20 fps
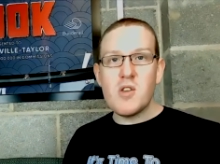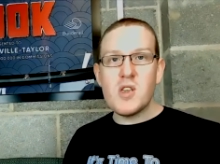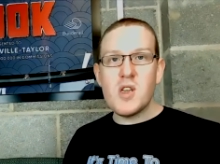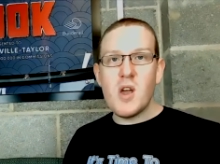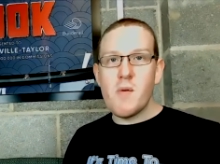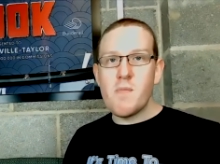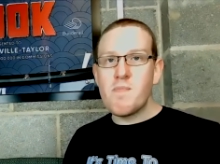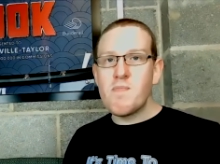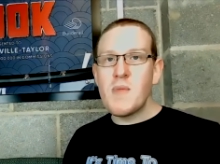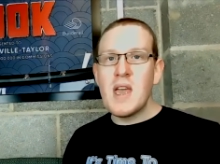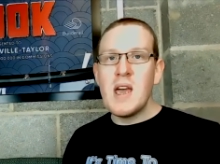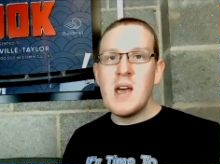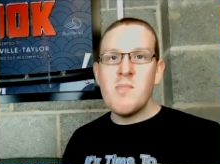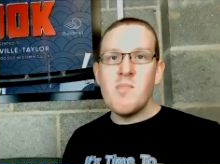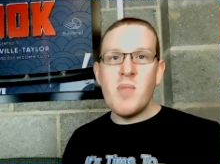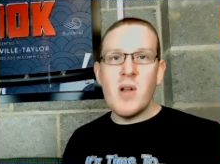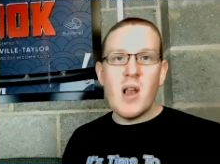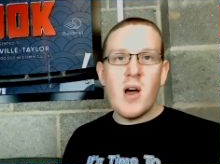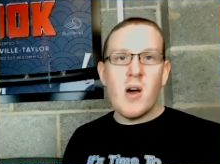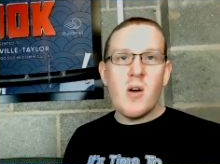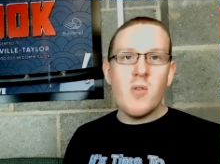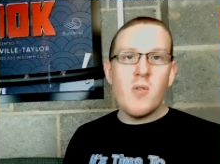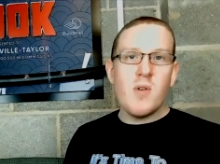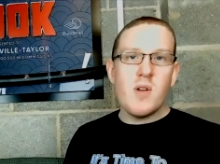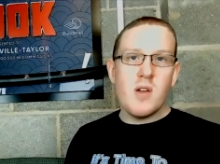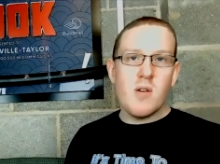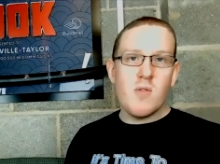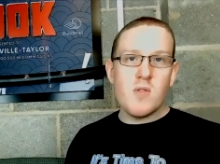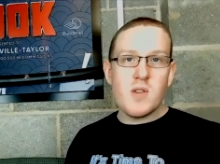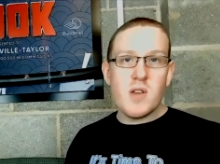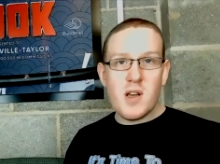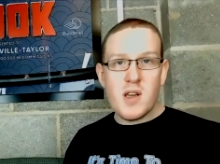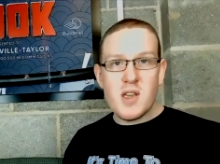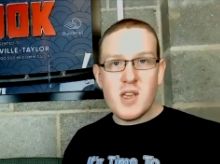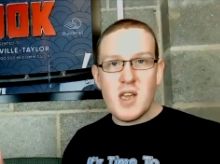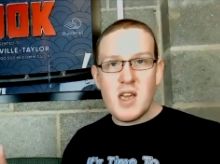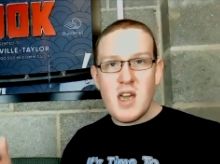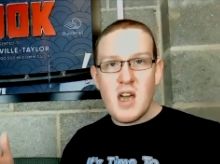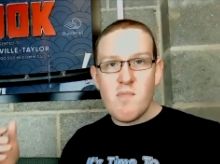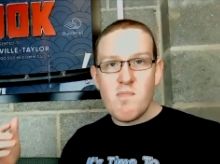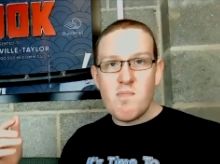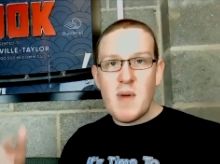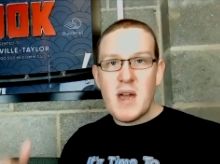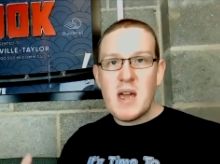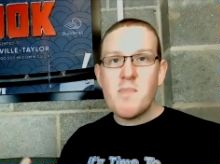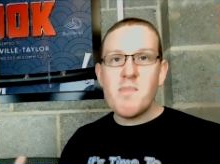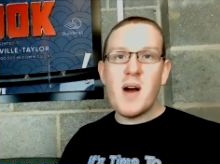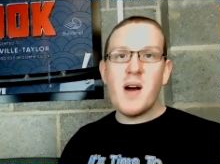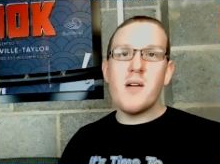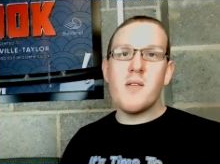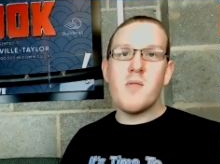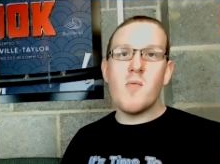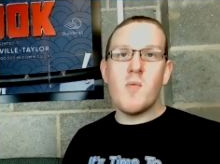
So below you're going to see a big button